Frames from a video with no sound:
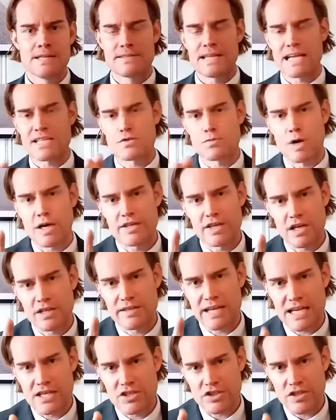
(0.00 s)
That's why they are
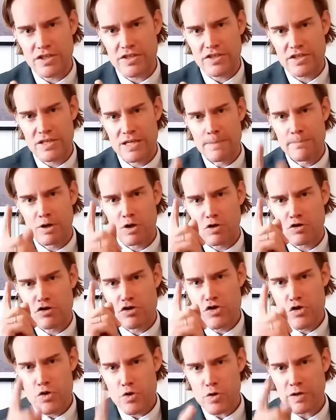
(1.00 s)
dangerous. Because
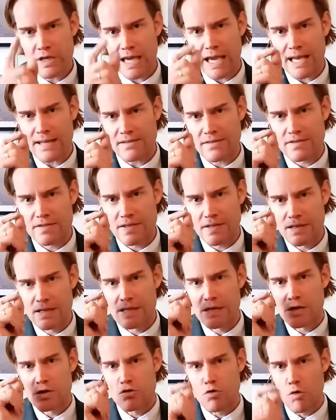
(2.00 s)
you can't
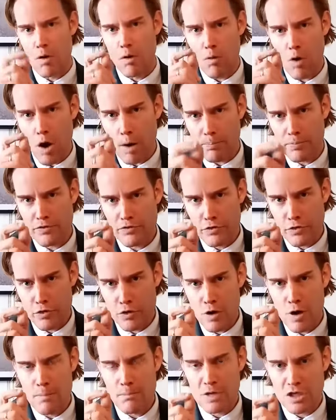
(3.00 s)
grow up
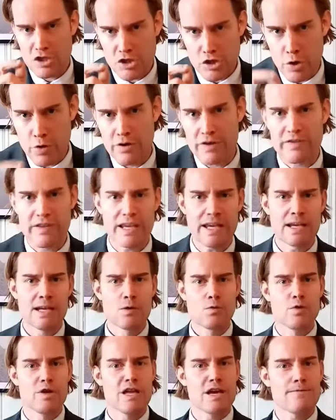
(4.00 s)
to maturity
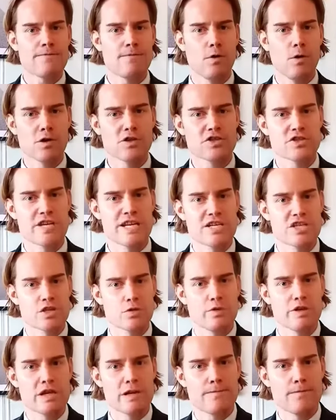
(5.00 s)
with a false teacher,
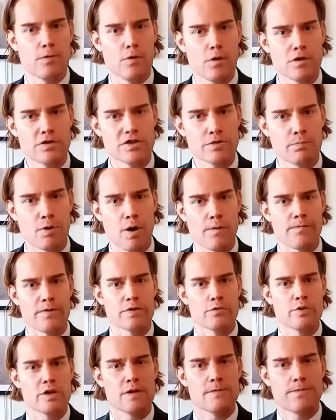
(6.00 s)
with a false
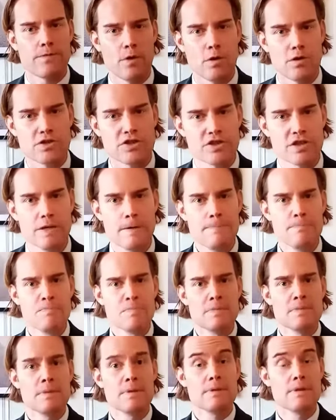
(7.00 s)
prophet, with a false
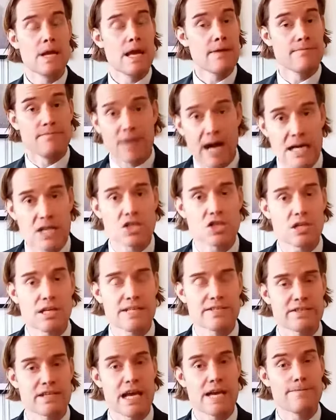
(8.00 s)

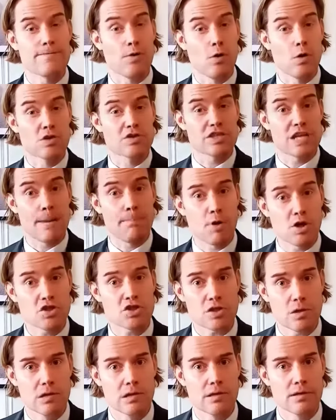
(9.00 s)
evangelist, a false
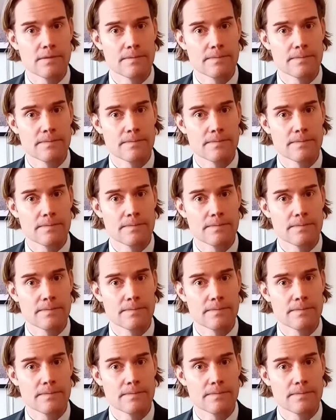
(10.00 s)
apostle.